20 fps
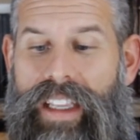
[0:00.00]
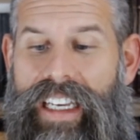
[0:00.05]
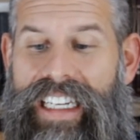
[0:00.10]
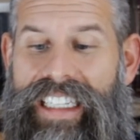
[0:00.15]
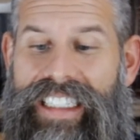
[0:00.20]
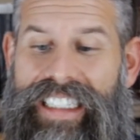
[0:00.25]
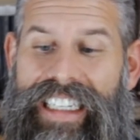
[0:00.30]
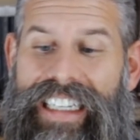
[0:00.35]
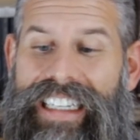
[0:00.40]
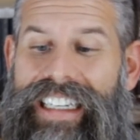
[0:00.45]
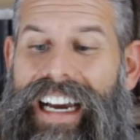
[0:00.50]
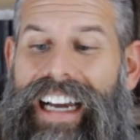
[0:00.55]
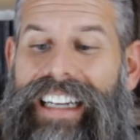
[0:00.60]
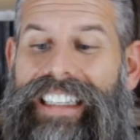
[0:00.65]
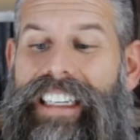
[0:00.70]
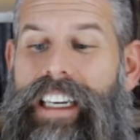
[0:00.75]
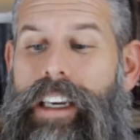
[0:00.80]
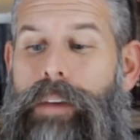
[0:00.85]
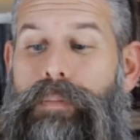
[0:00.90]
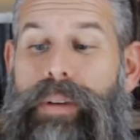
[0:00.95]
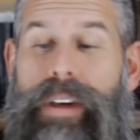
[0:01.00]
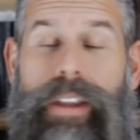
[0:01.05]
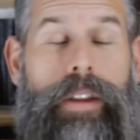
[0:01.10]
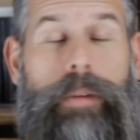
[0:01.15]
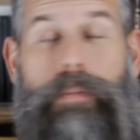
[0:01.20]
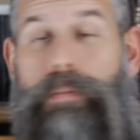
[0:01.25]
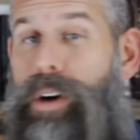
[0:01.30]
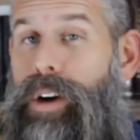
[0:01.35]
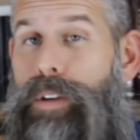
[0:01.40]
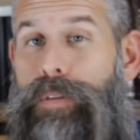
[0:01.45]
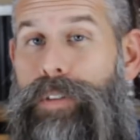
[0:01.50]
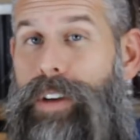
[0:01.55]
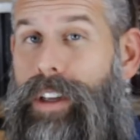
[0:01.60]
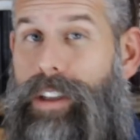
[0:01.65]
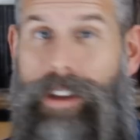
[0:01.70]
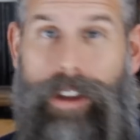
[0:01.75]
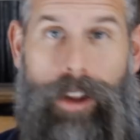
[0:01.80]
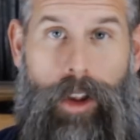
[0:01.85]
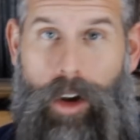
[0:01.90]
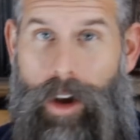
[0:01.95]
Is he not keeping the
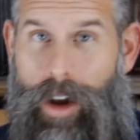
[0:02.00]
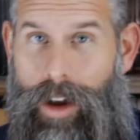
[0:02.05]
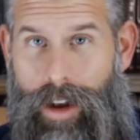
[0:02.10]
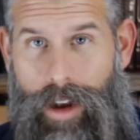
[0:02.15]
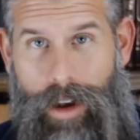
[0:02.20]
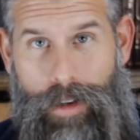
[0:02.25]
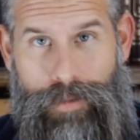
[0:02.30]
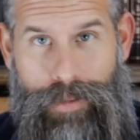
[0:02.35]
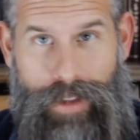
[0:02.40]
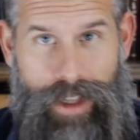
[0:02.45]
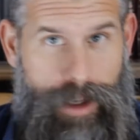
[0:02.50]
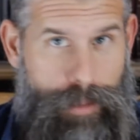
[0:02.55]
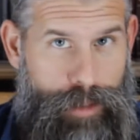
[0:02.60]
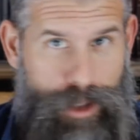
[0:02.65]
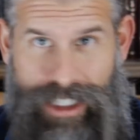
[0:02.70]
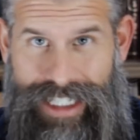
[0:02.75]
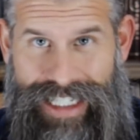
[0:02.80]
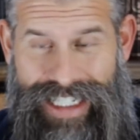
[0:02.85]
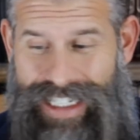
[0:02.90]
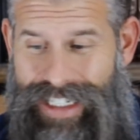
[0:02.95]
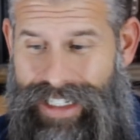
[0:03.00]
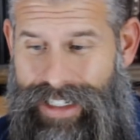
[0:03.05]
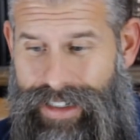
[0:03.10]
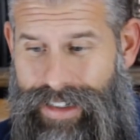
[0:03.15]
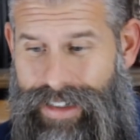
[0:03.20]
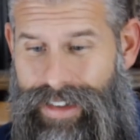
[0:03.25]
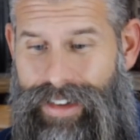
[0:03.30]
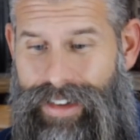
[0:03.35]
perfect law of liberty